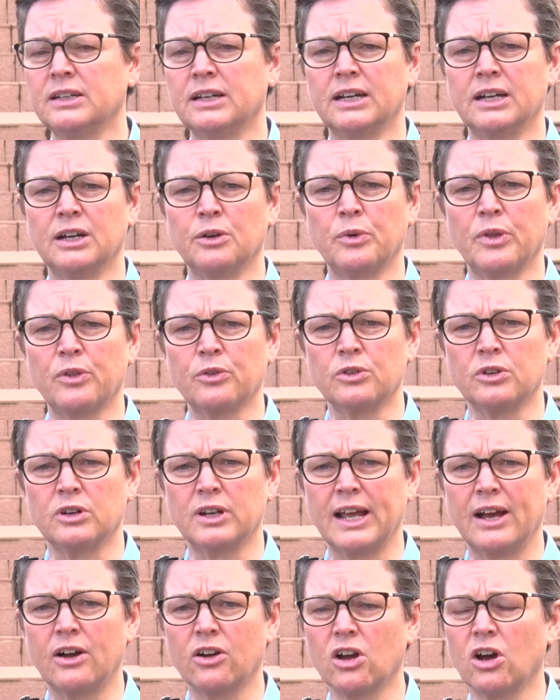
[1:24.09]
whether or
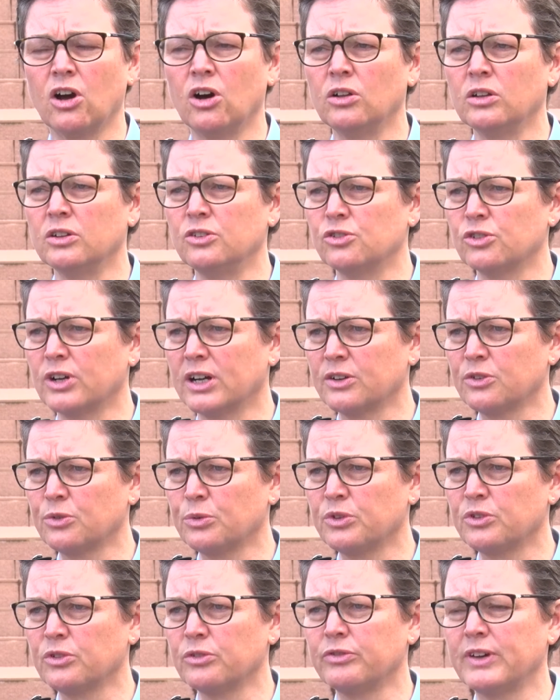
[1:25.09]
not alcohol and drugs
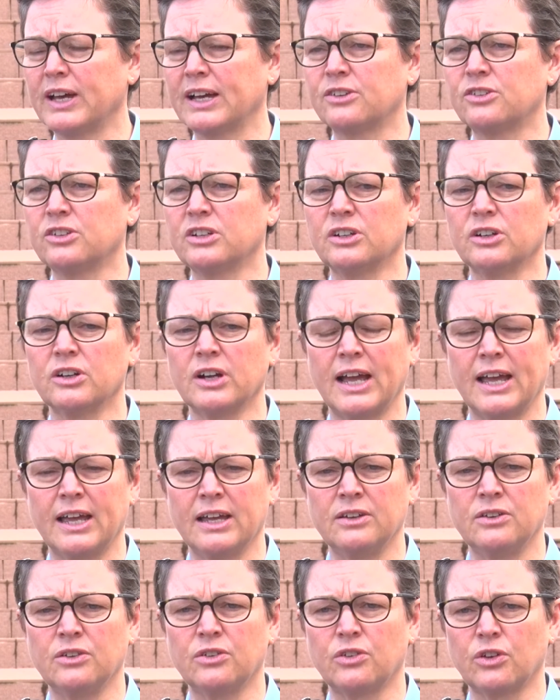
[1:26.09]
was a factor,
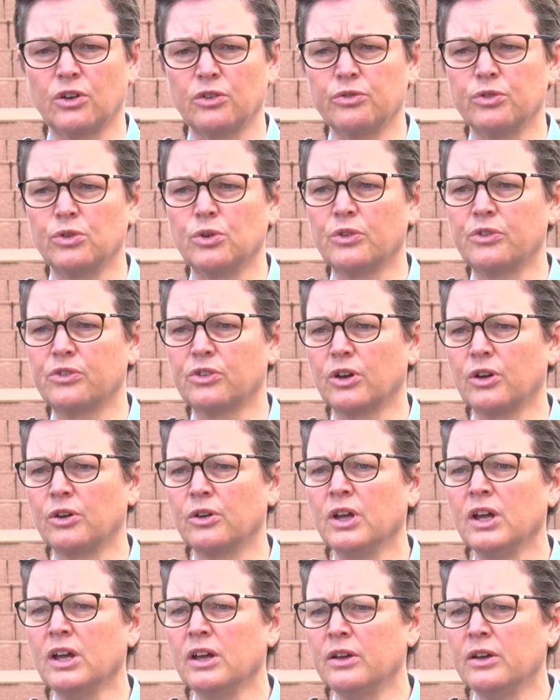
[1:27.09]
and so forth. So